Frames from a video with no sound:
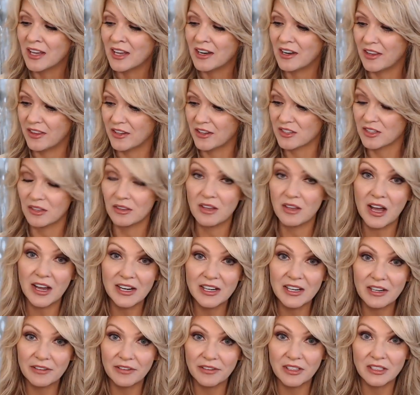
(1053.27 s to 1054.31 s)
Now there's a lot
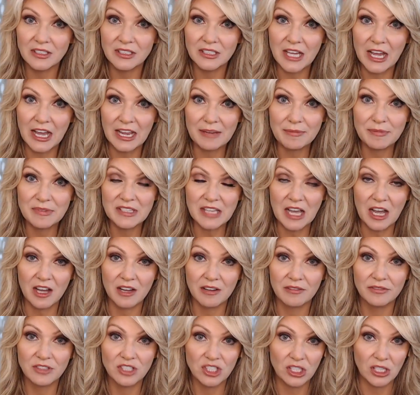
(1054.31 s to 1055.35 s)
of different types
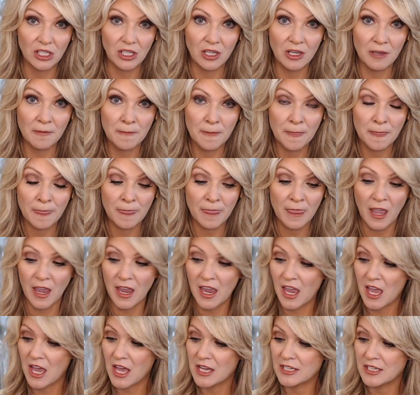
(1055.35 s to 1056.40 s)
of qi,
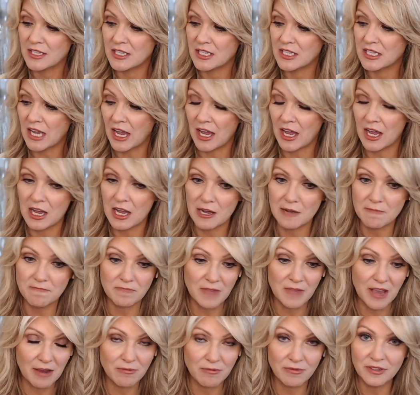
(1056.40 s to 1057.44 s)
and
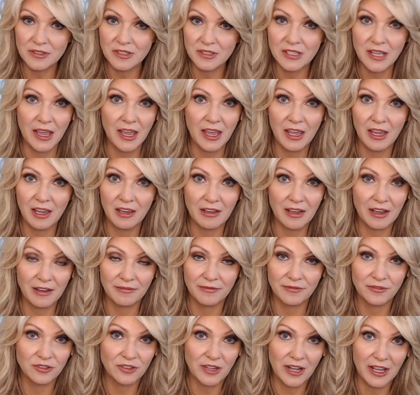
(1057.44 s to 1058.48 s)
I will say
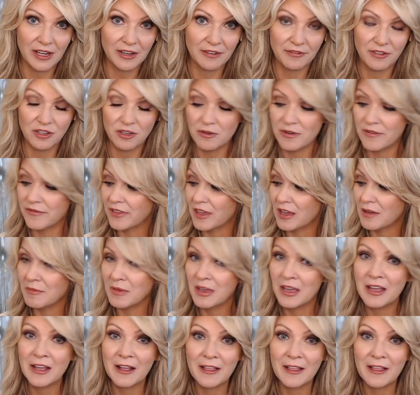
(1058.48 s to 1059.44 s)
I've tried a few of them.